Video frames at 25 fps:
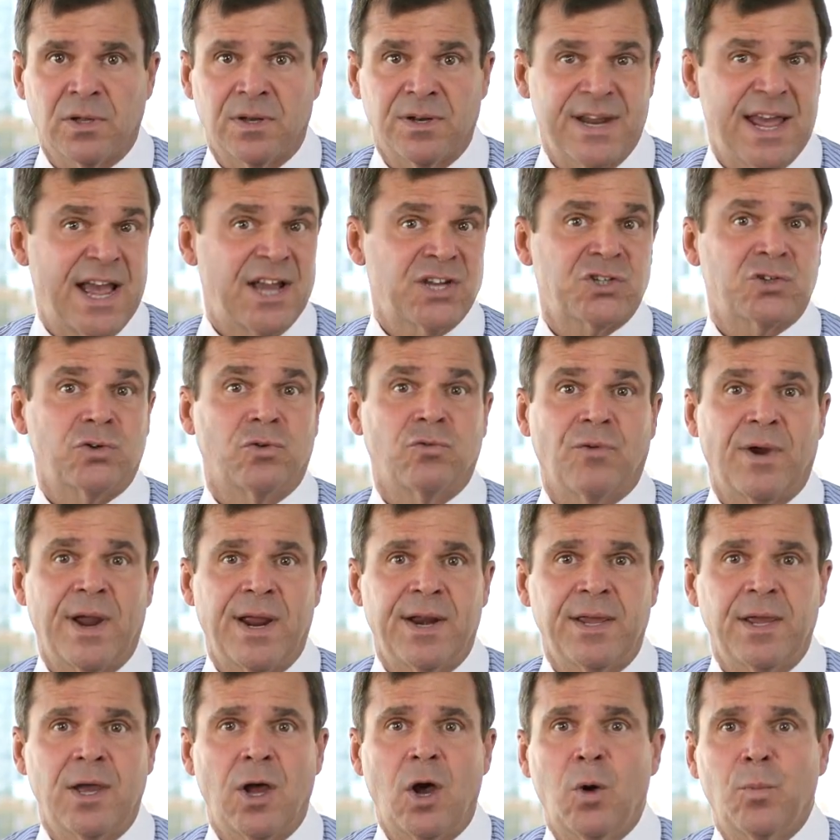national
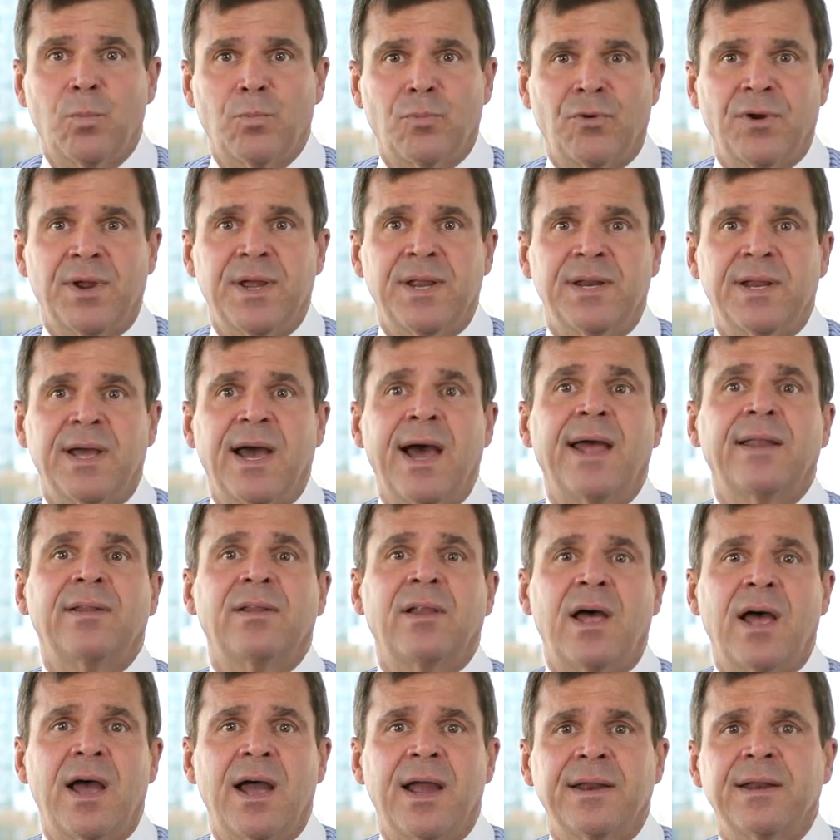radio, print,
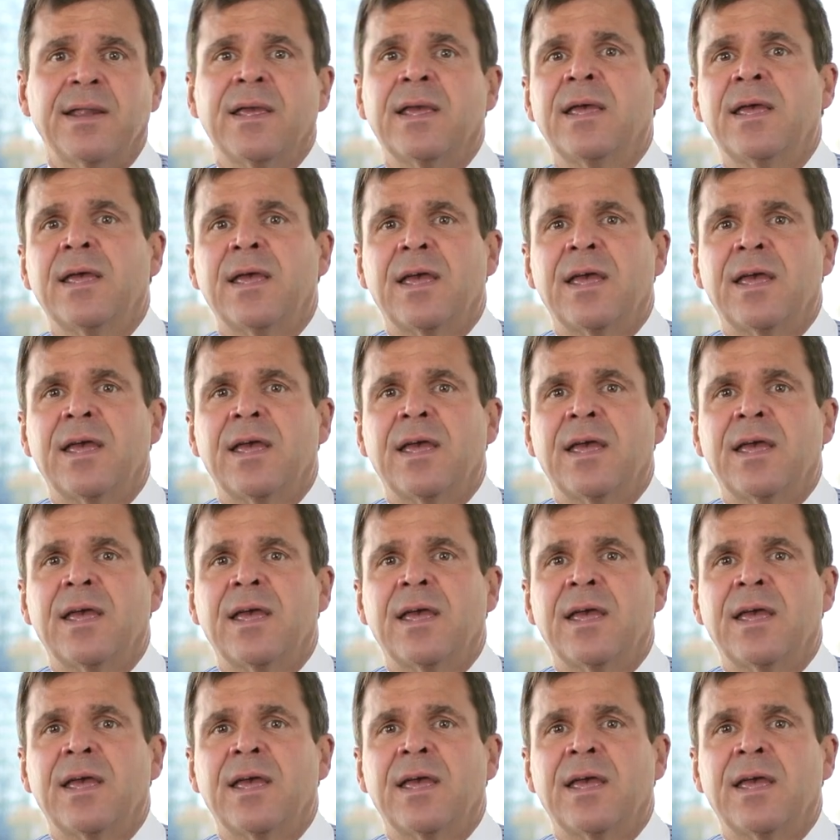online,